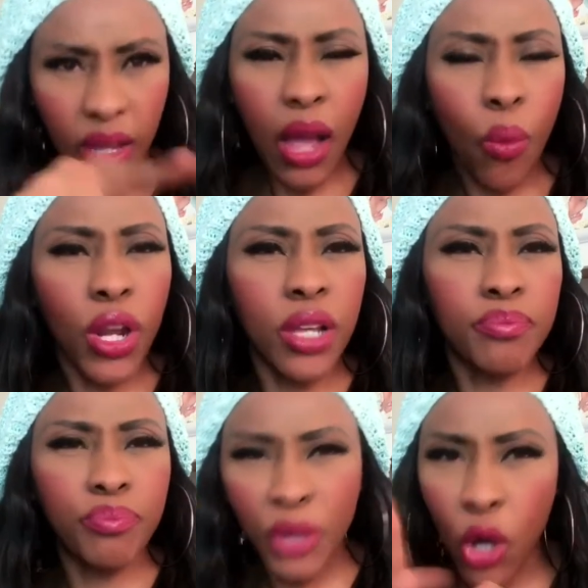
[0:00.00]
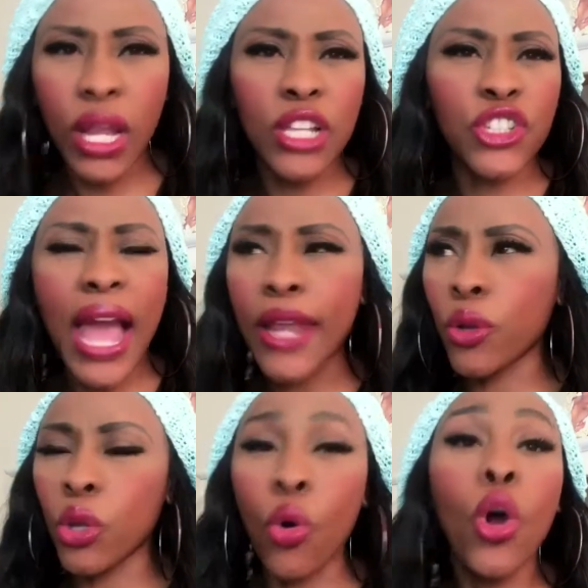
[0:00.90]
I want to be on her
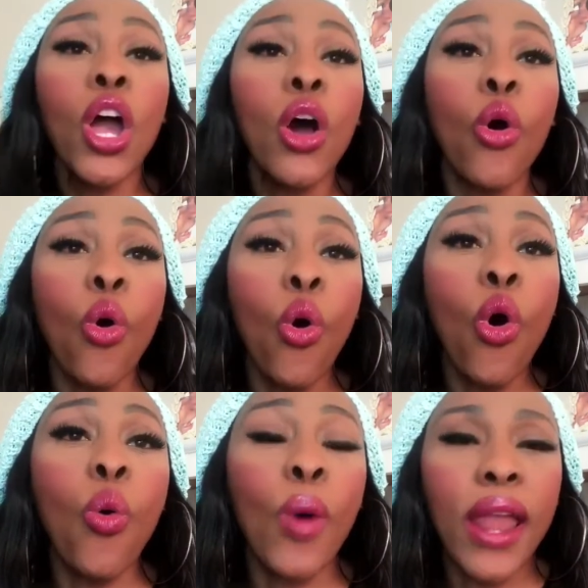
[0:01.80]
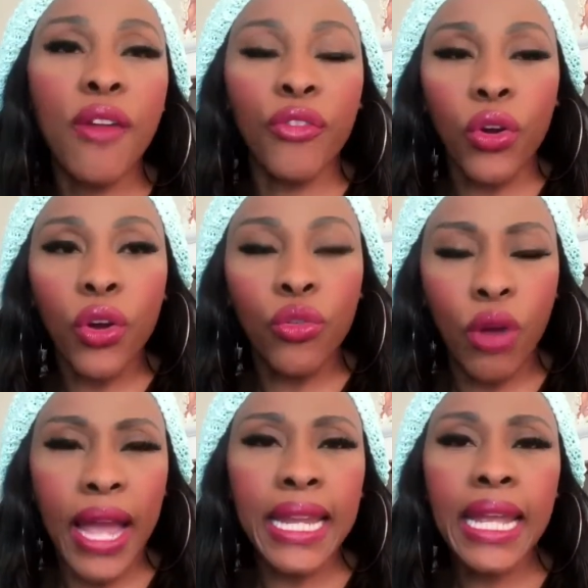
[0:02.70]
channel or whatever,
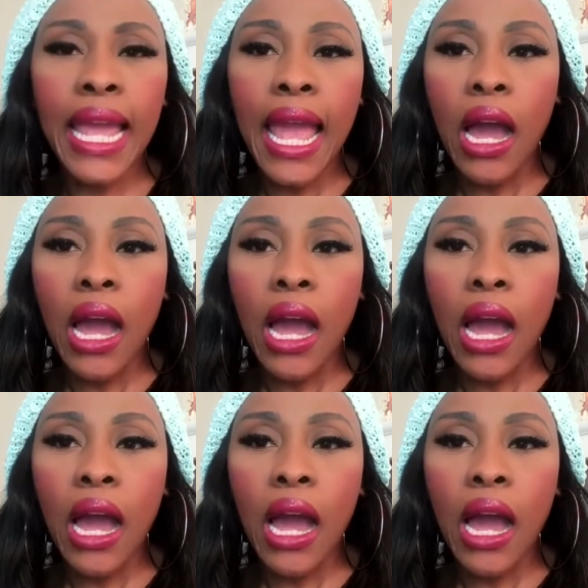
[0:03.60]
right?